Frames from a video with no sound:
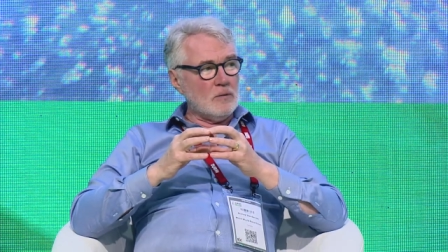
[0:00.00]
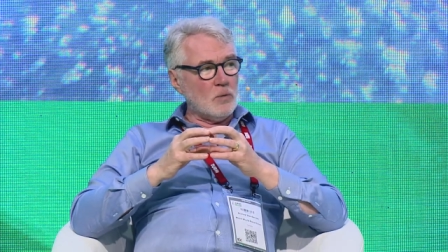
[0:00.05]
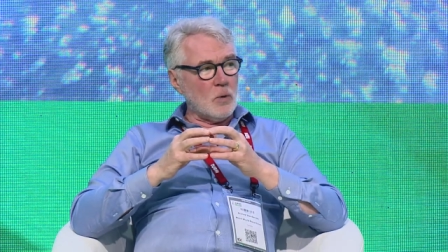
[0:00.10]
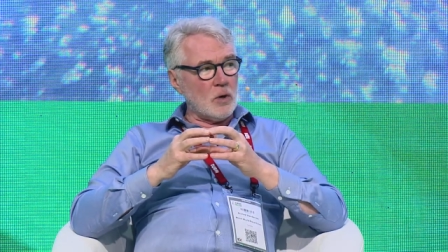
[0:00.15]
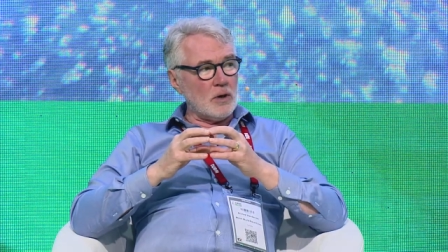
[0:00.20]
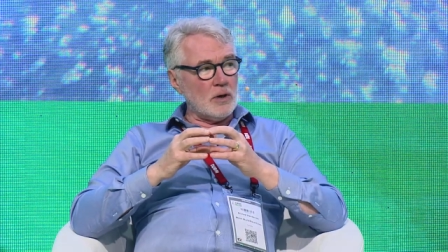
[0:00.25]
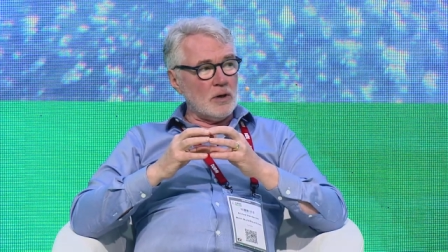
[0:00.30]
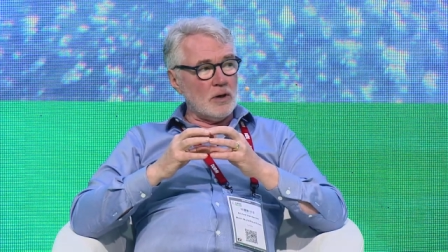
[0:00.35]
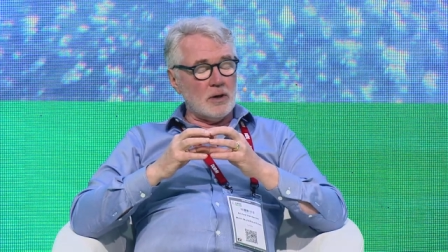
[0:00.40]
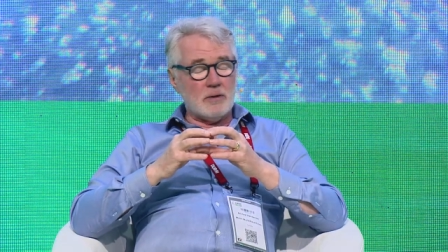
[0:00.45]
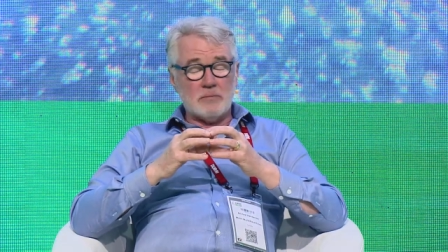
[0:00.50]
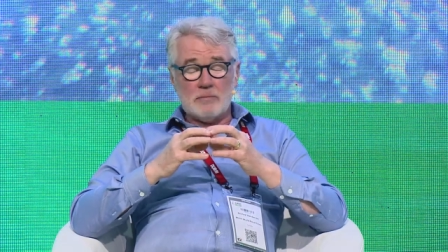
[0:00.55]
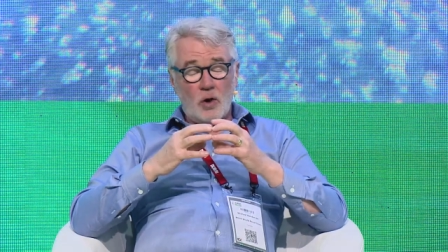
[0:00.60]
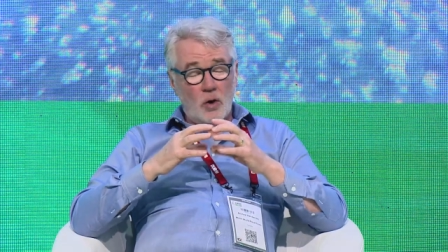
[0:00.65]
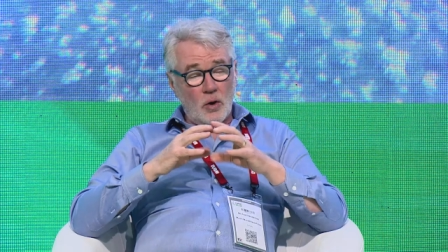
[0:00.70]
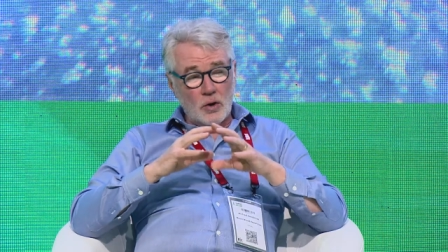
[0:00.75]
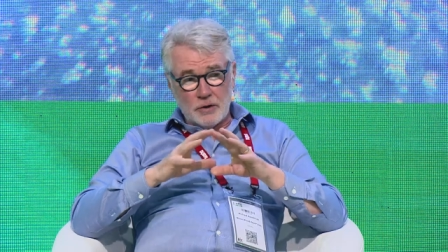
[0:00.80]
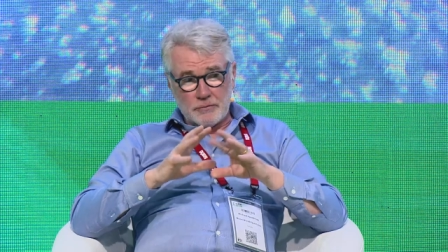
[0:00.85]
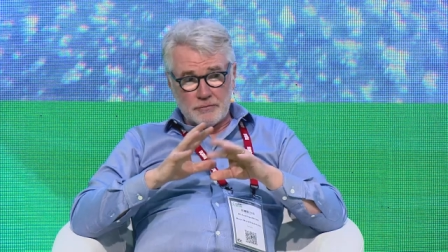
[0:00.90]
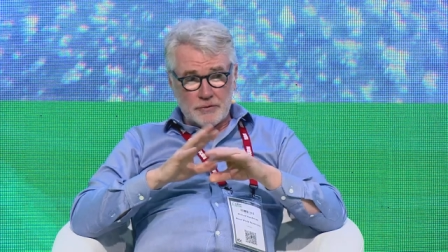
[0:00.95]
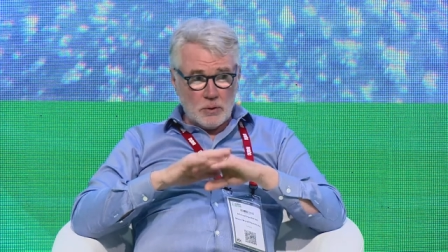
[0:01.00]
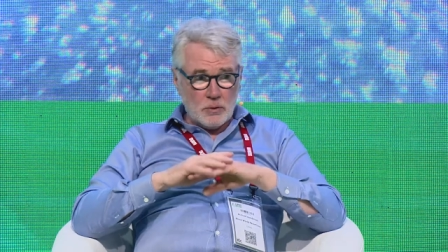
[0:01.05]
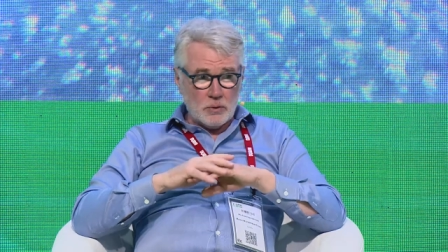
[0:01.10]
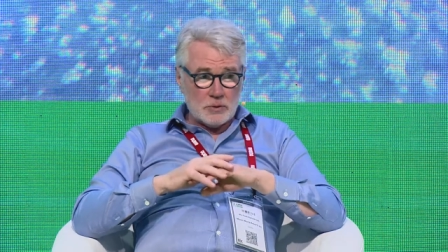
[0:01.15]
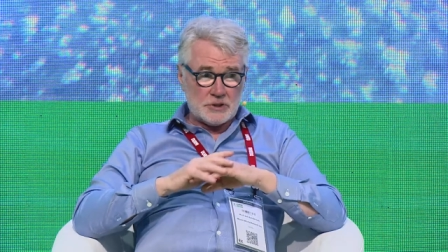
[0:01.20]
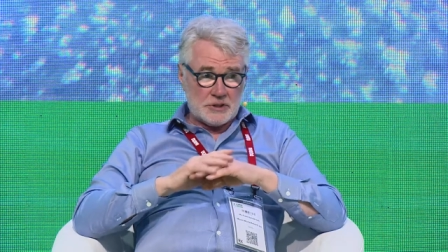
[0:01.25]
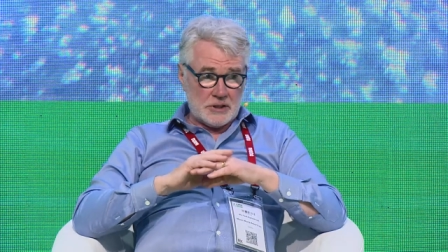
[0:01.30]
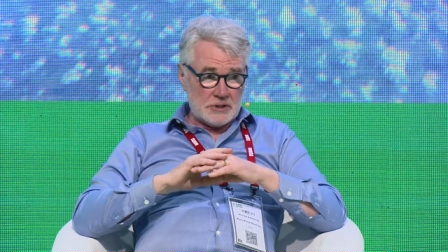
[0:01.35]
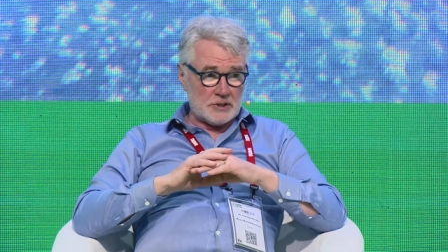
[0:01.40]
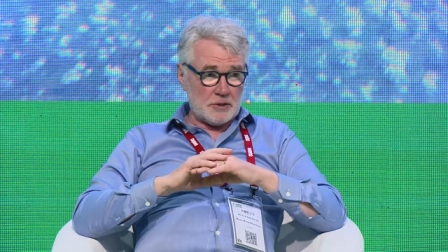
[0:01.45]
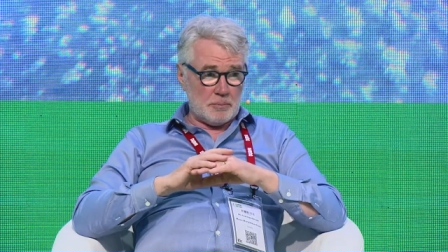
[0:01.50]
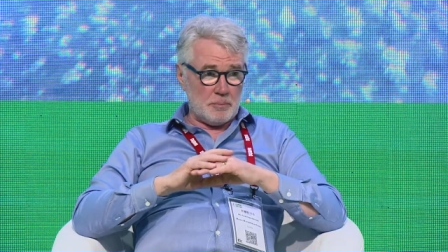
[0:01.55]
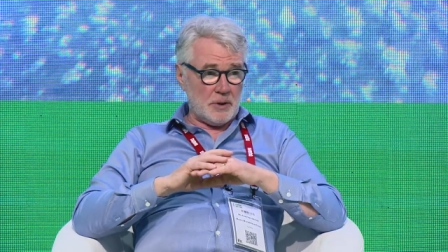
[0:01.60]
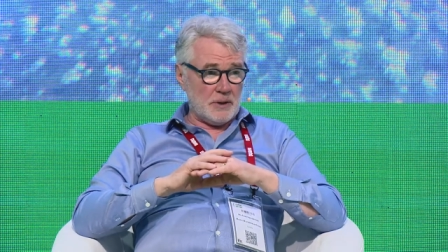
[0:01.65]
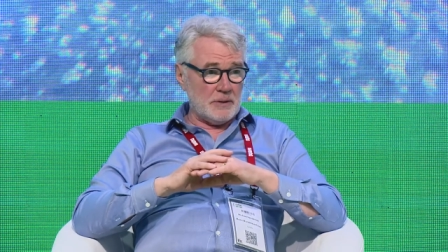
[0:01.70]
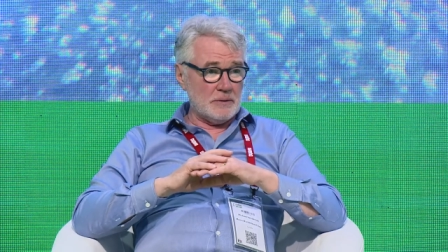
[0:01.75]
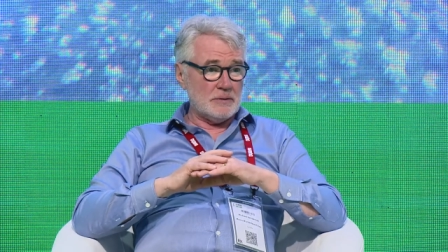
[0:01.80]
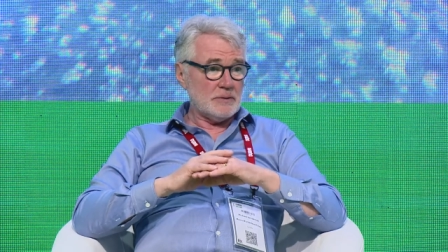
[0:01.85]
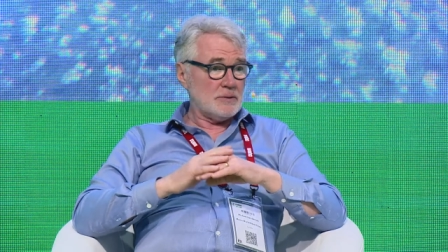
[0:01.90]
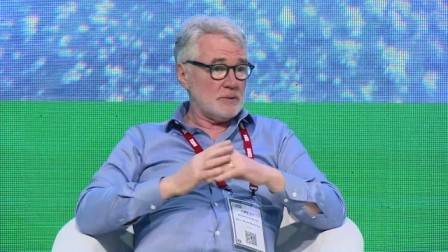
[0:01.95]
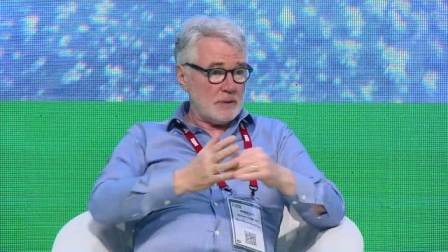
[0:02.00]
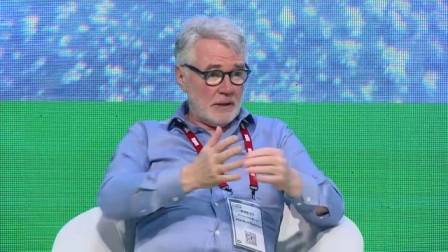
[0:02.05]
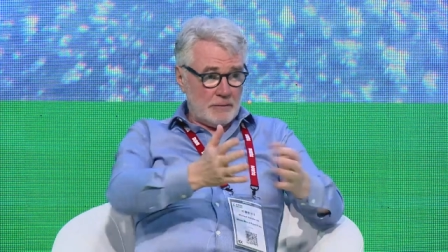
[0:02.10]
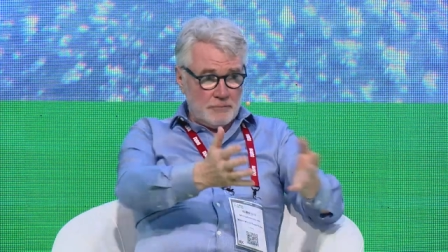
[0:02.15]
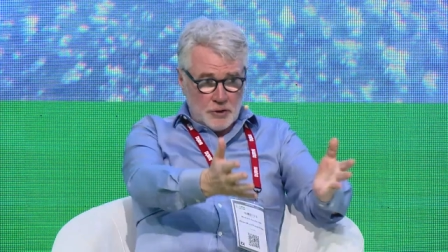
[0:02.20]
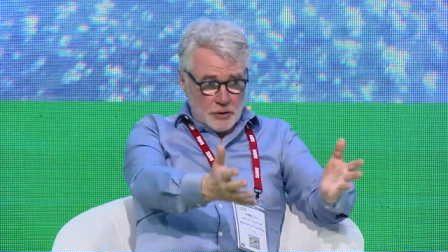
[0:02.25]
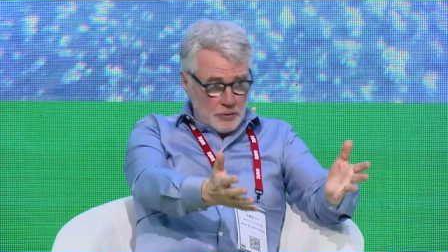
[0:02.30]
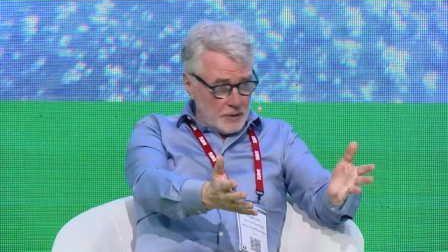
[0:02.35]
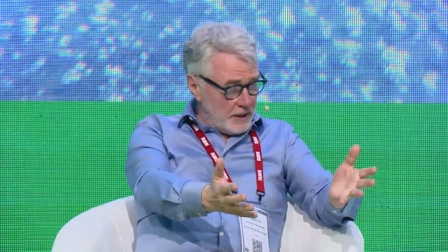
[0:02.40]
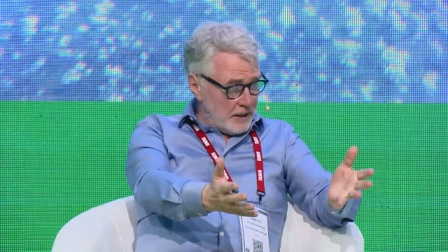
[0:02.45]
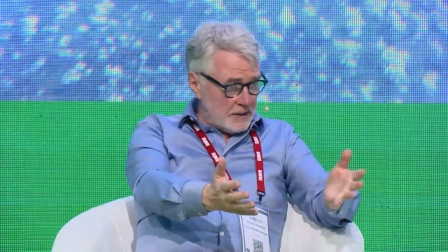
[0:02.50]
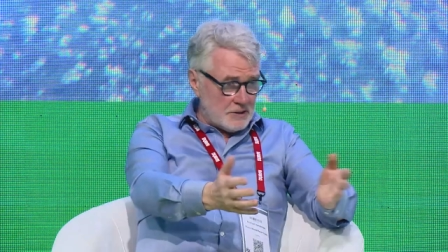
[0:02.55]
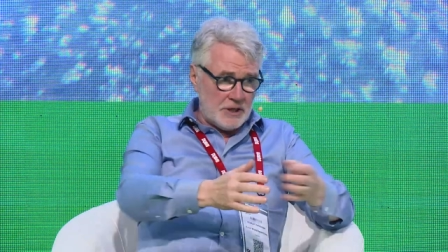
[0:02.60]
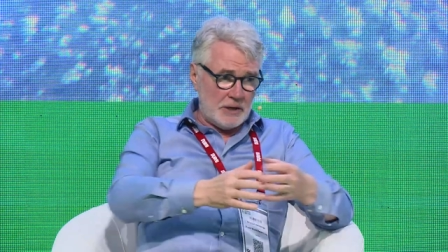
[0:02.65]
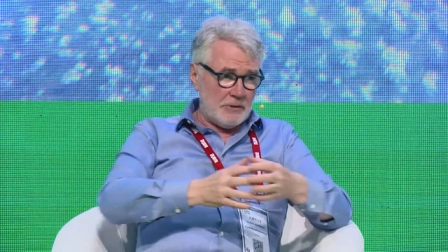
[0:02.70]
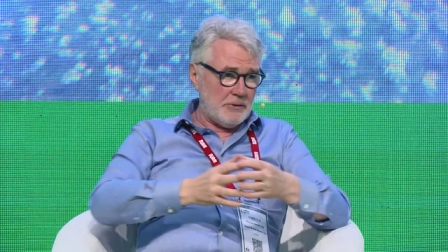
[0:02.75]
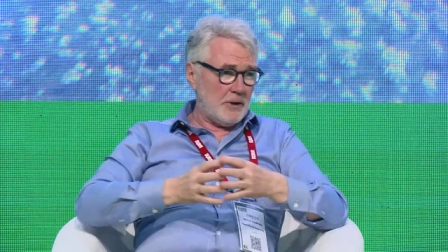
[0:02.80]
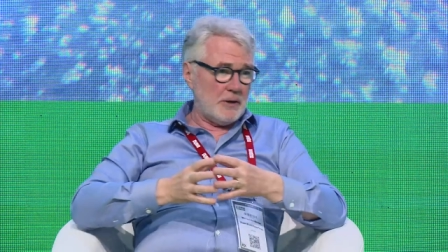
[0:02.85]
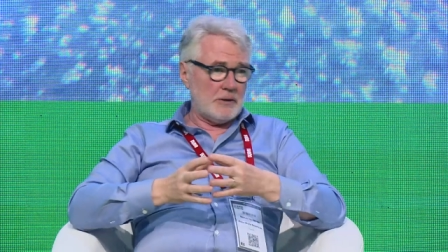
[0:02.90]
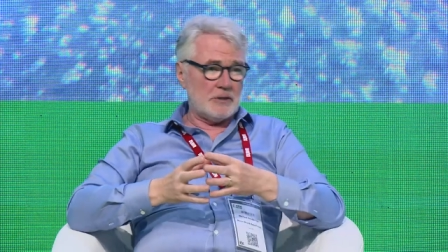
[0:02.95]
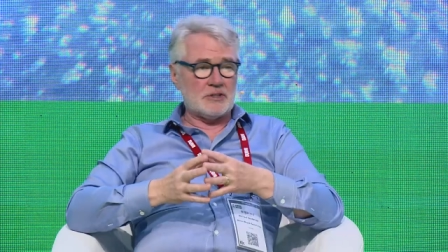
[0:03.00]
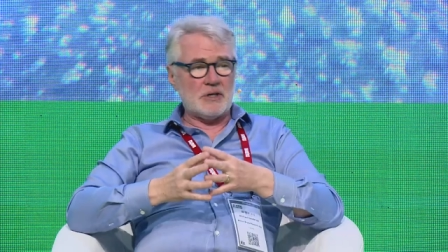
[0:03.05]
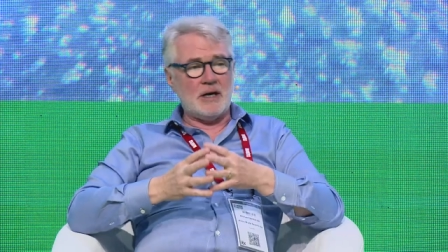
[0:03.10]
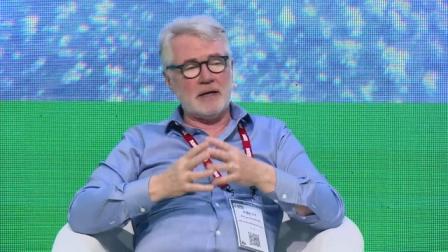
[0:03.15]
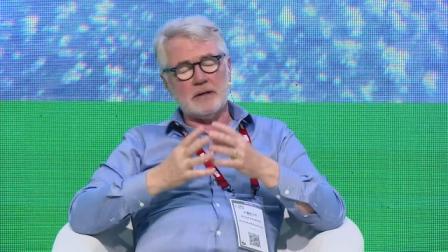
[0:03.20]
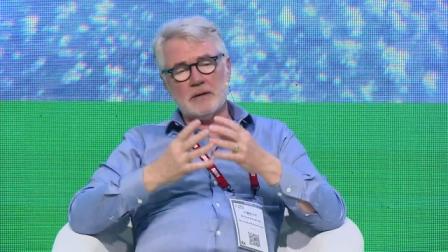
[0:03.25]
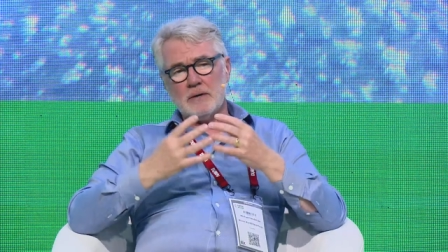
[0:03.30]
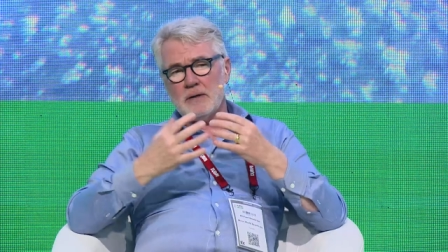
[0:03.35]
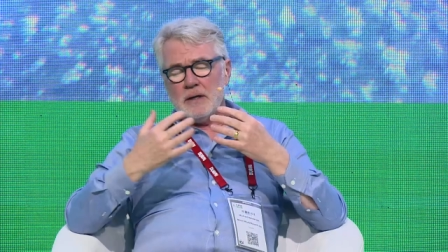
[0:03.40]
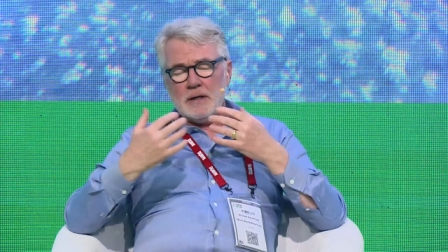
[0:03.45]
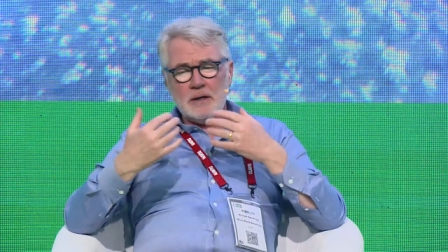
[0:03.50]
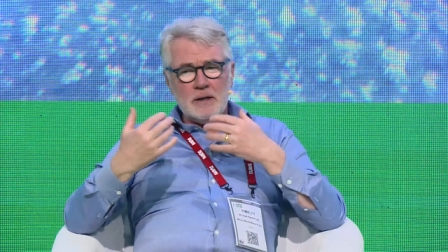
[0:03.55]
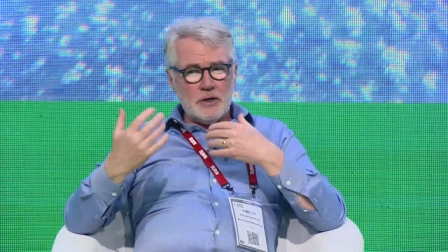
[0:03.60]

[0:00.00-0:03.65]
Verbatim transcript: where all of those disciplines, if you're an interior designer,